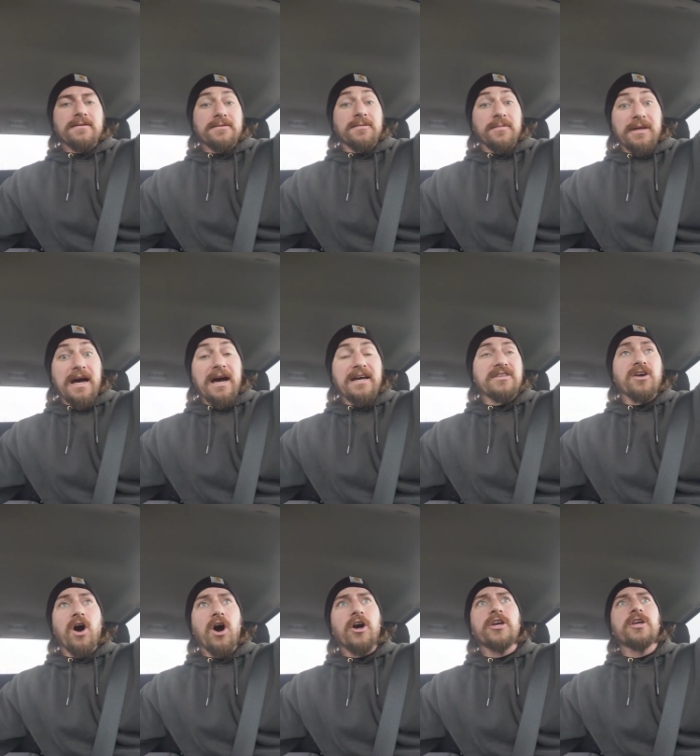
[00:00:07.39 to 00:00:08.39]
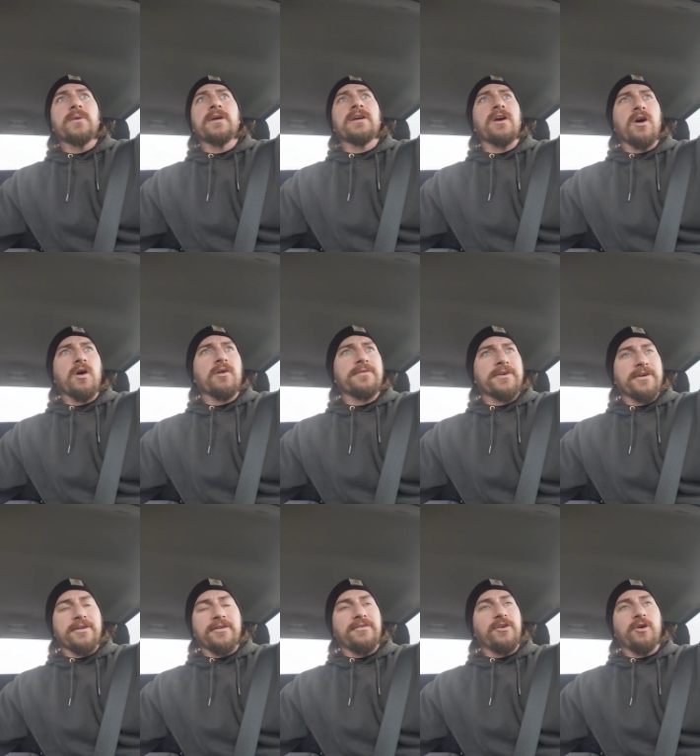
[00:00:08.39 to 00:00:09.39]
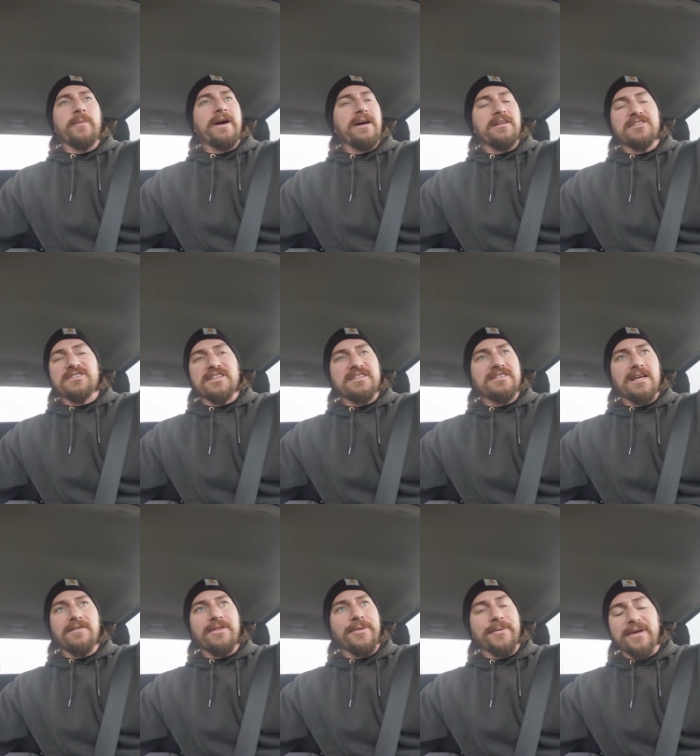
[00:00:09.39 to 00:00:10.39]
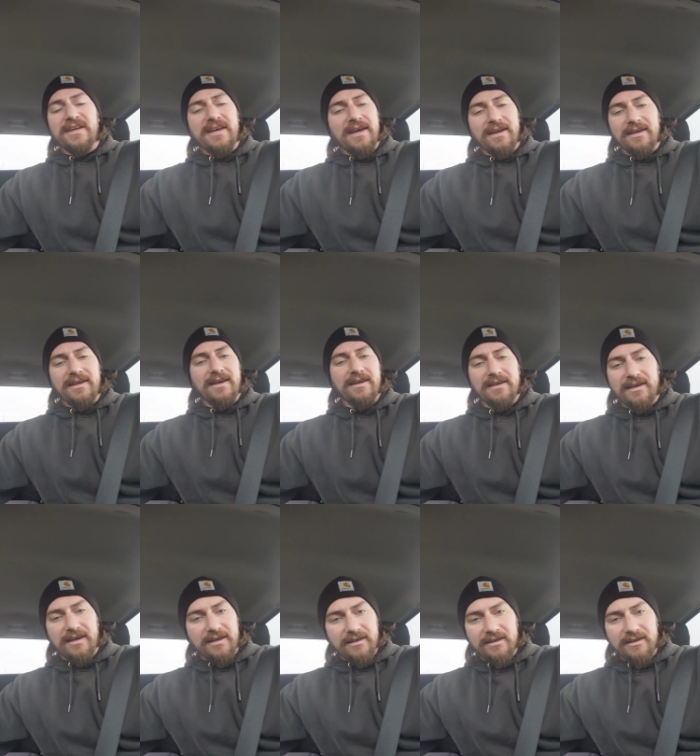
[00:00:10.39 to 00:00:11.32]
Some guys arguing over the fuel mileage that a 7.3 can and can't get.